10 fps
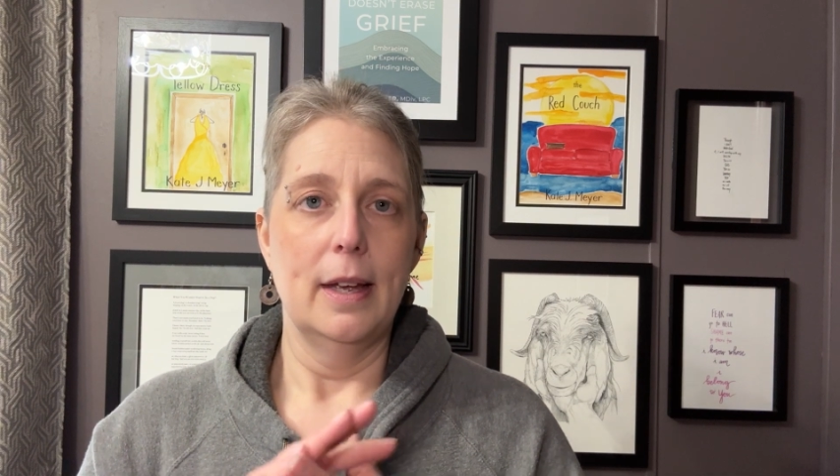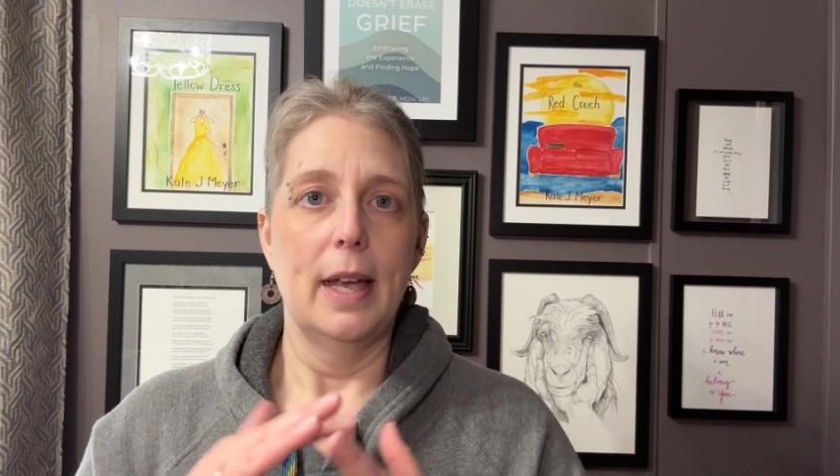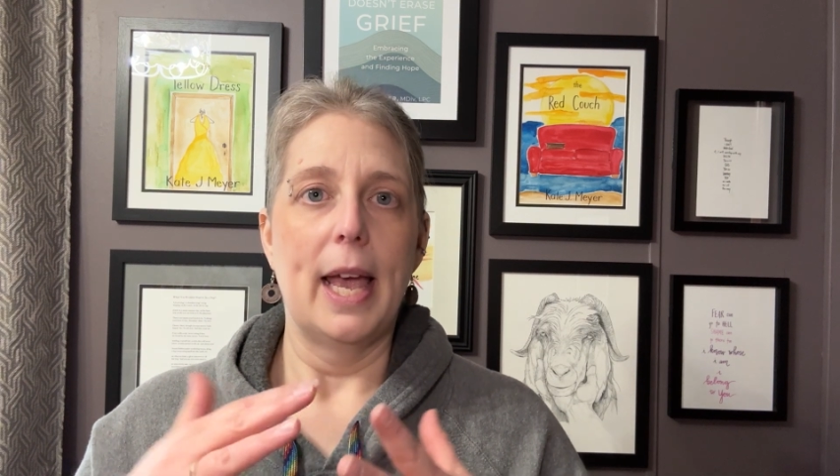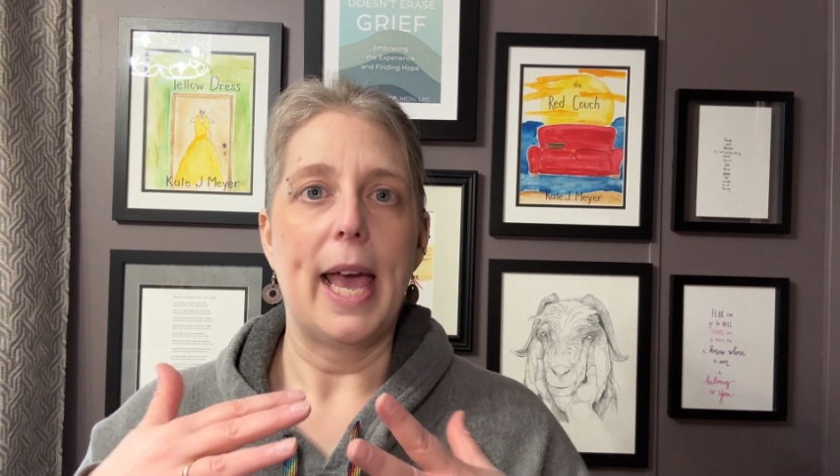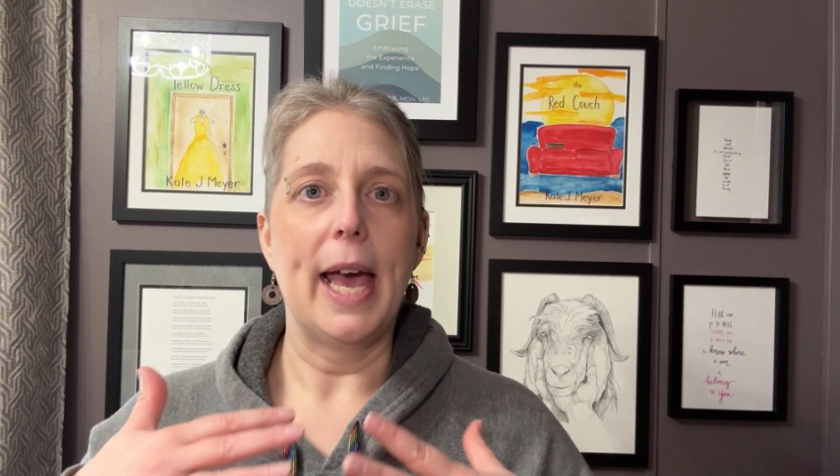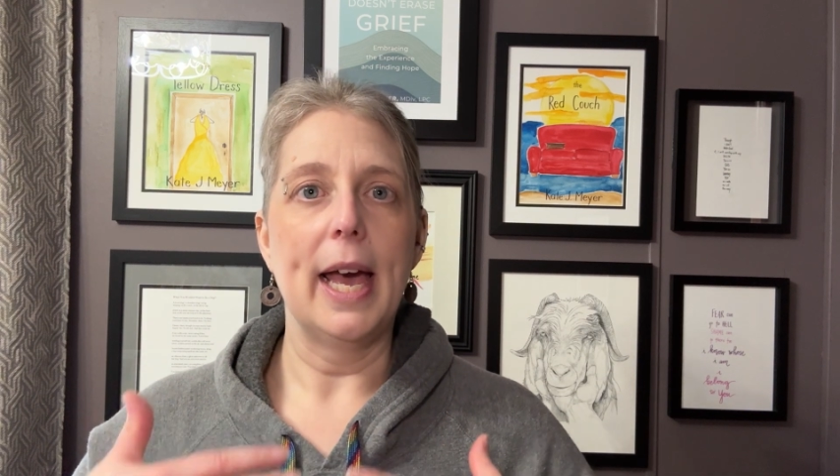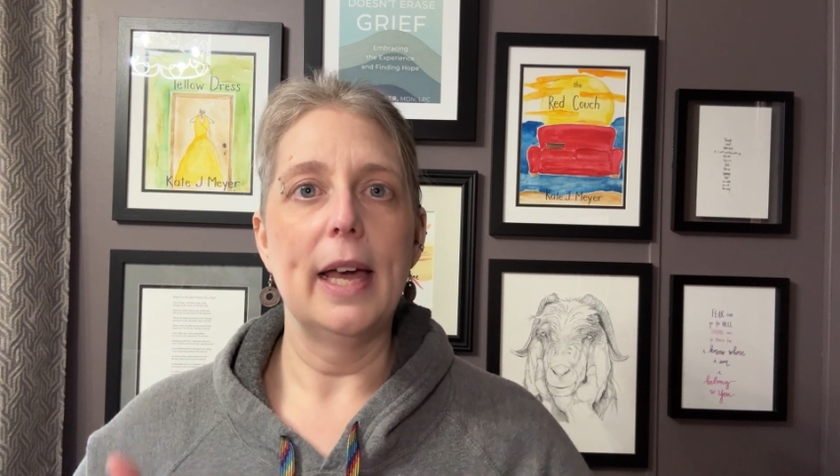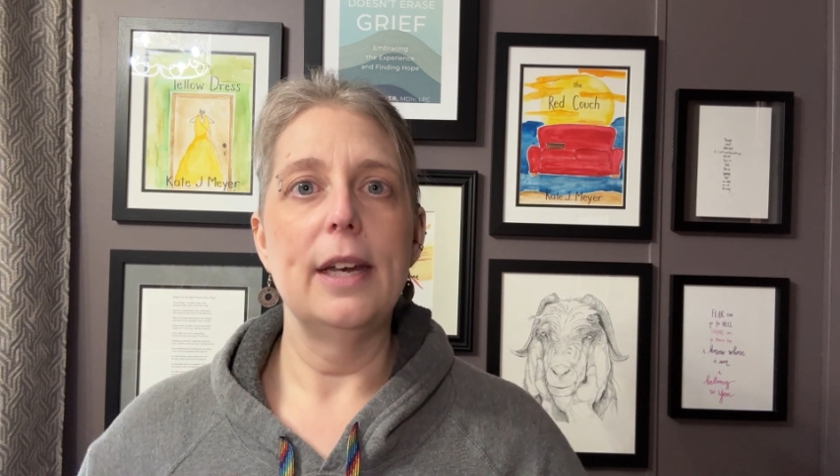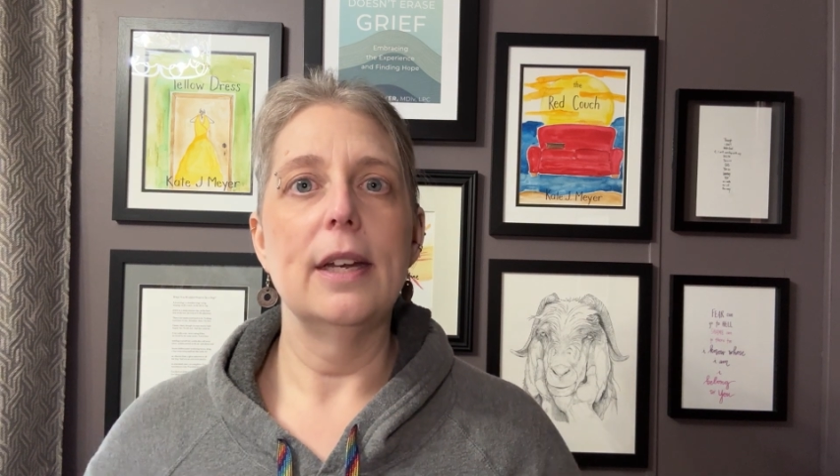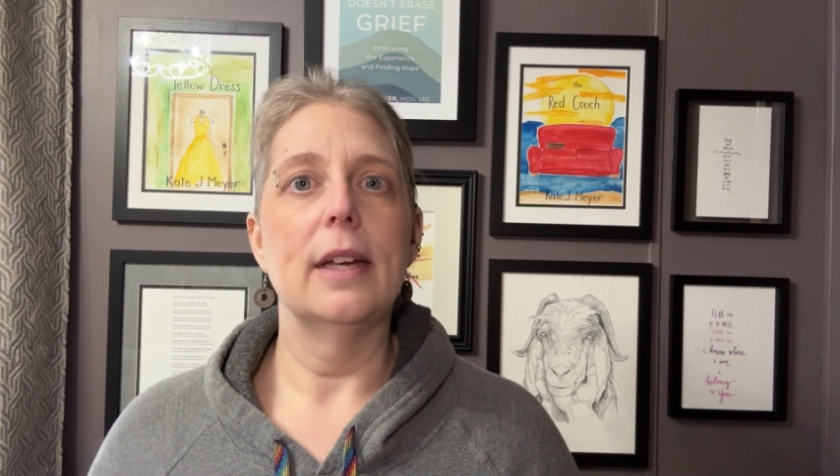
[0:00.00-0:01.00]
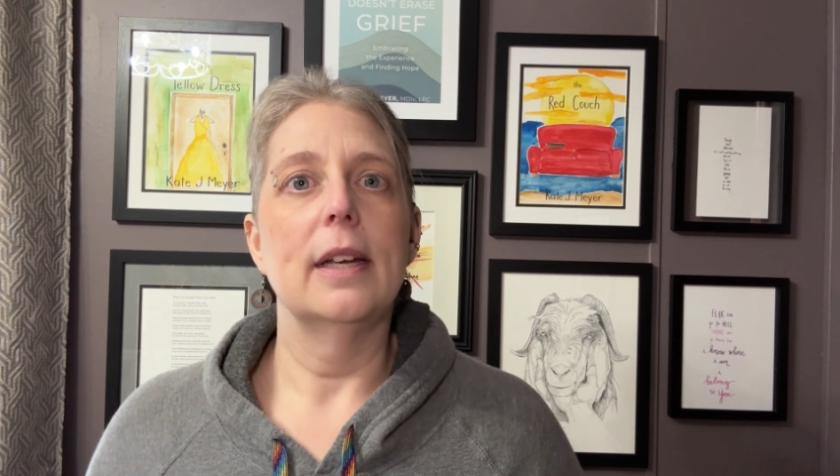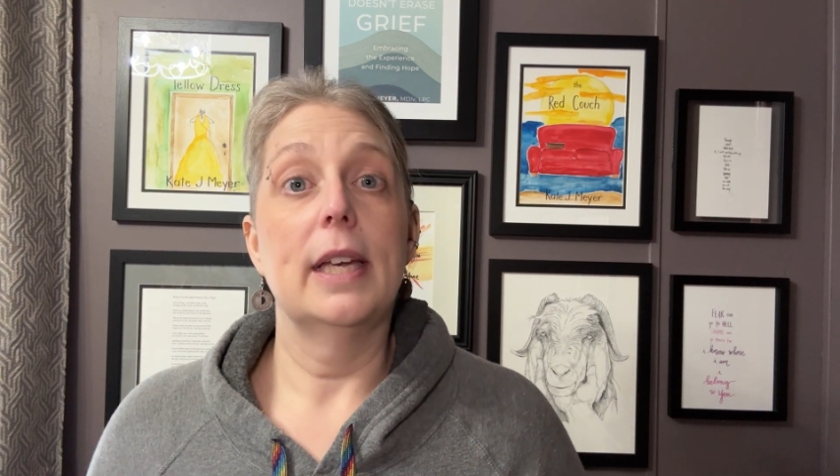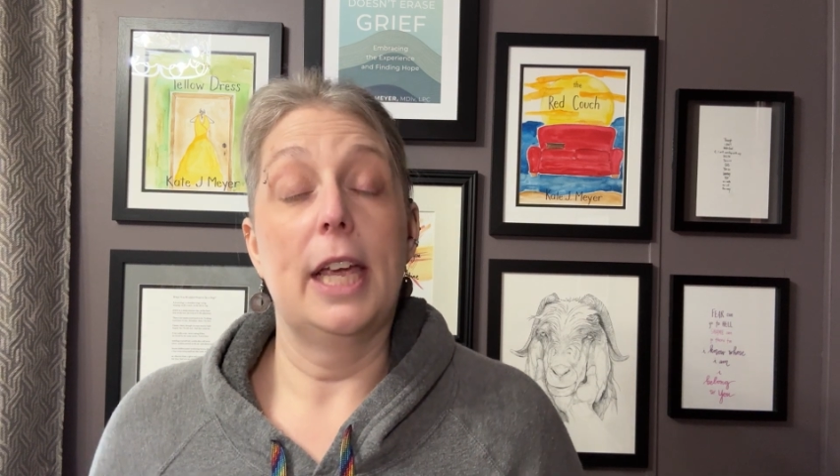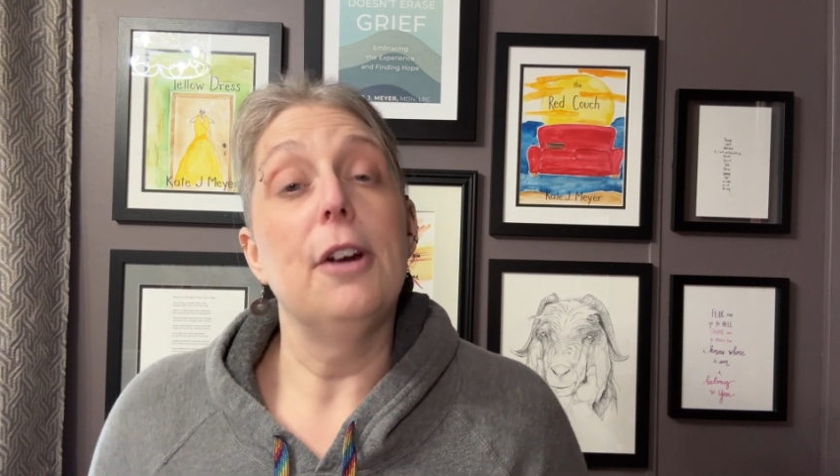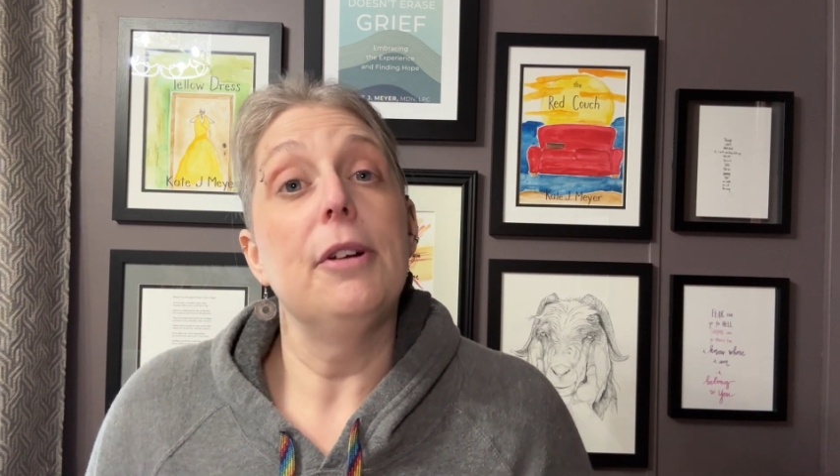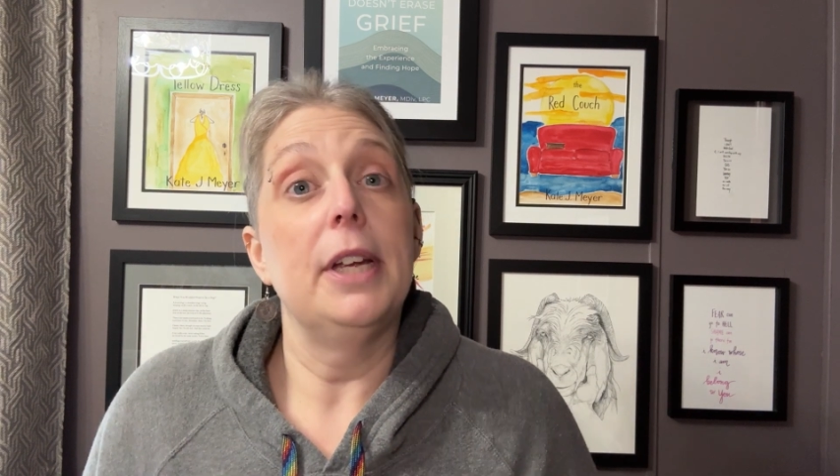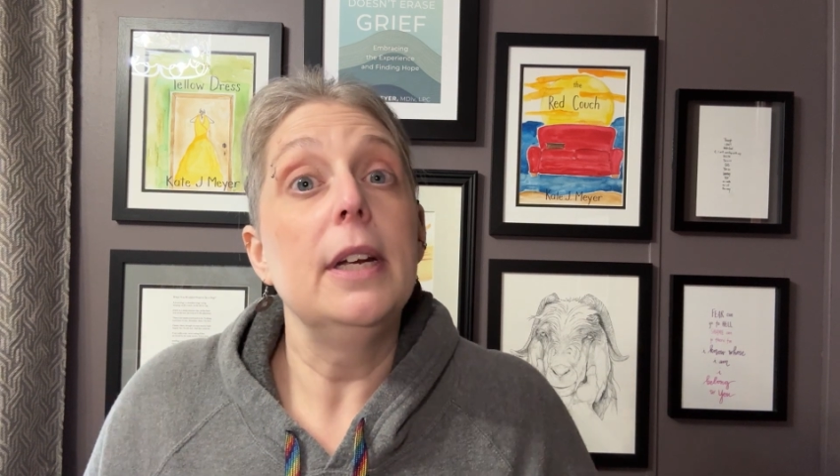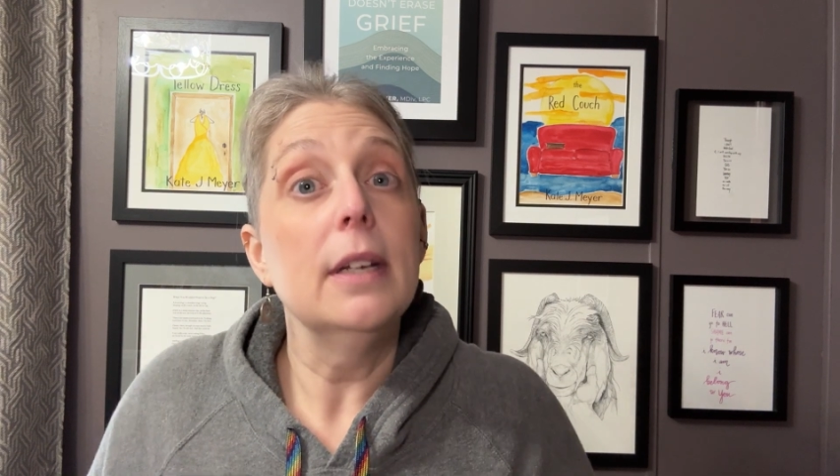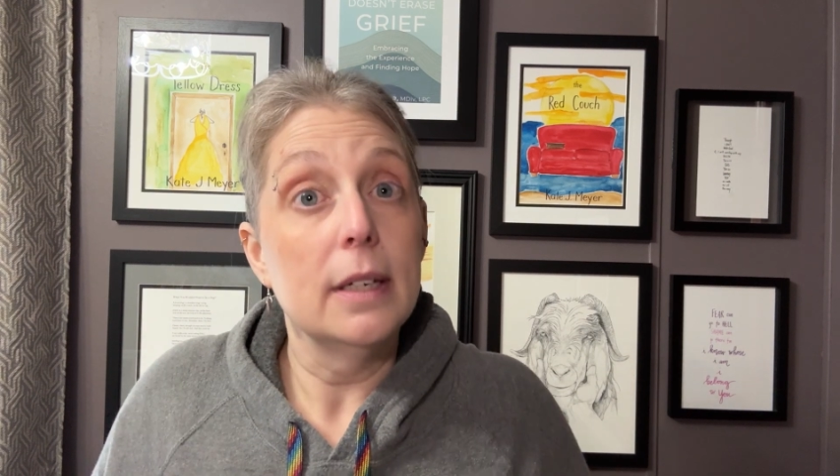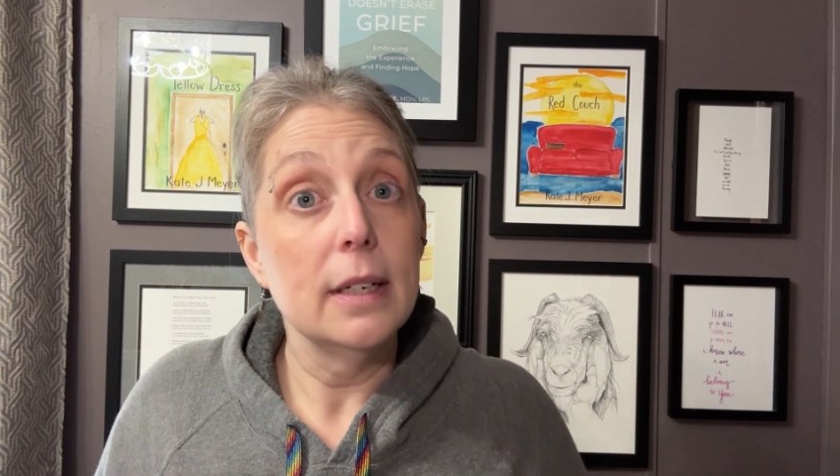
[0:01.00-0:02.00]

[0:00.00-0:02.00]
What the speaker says: had carried